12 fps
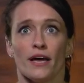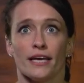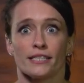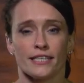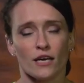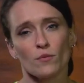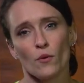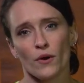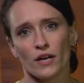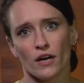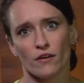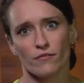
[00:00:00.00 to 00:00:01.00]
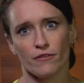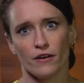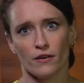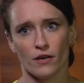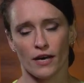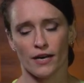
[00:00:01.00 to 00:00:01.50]
a standpoint of
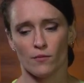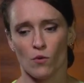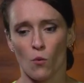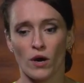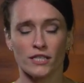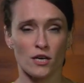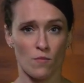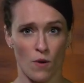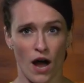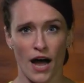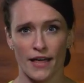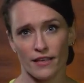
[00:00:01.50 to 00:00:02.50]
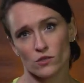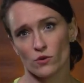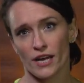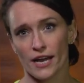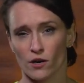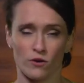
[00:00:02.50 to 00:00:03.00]
um, what to buy that's
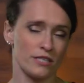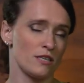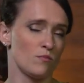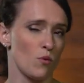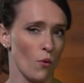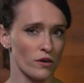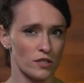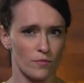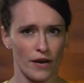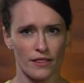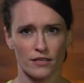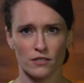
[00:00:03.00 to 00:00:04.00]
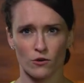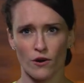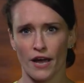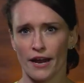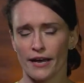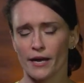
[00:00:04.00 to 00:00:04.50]
organic, or is it important to buy things that are
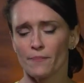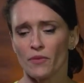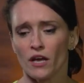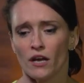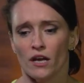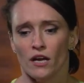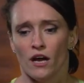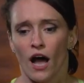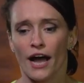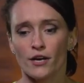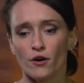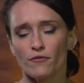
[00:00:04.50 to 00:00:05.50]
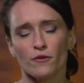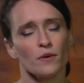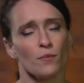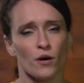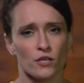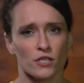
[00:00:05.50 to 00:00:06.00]
organic? I know for me
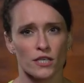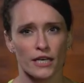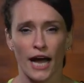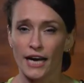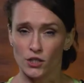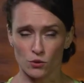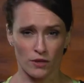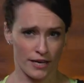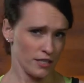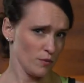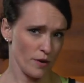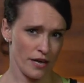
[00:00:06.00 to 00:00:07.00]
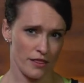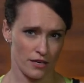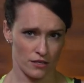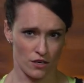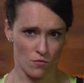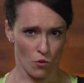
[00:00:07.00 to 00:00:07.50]
personally, I do like to buy
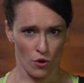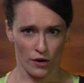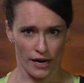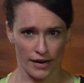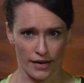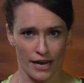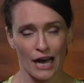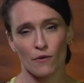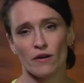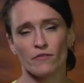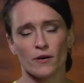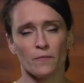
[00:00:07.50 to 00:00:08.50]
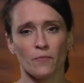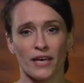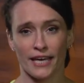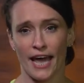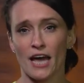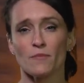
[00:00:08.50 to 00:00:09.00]
things that are more organic. However,
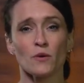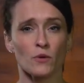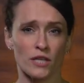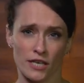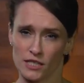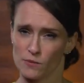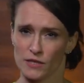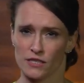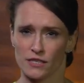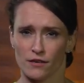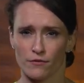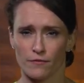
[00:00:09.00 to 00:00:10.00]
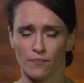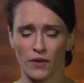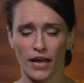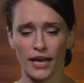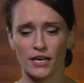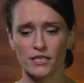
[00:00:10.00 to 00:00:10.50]
it can be really expensive,
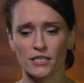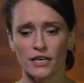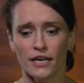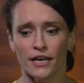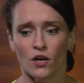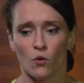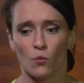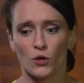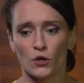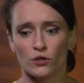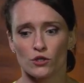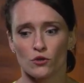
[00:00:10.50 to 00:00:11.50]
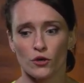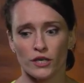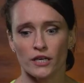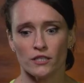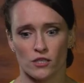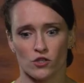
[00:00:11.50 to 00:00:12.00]
and when you're
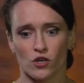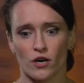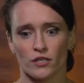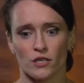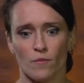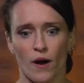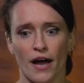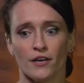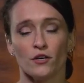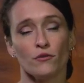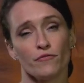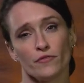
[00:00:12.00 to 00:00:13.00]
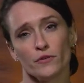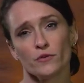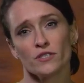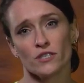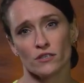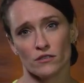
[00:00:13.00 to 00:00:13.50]
looking to start to buy new
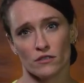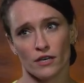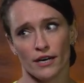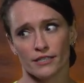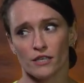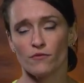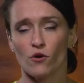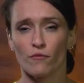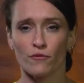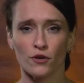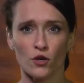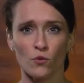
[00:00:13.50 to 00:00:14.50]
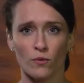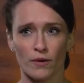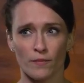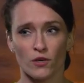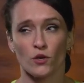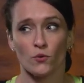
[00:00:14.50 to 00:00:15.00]
foods that are uh, difficult for you, or
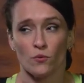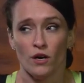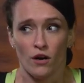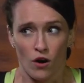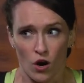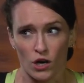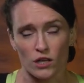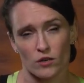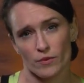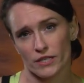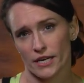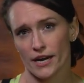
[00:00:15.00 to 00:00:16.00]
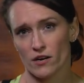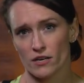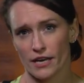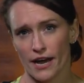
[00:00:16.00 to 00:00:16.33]
maybe you are a little bit tight on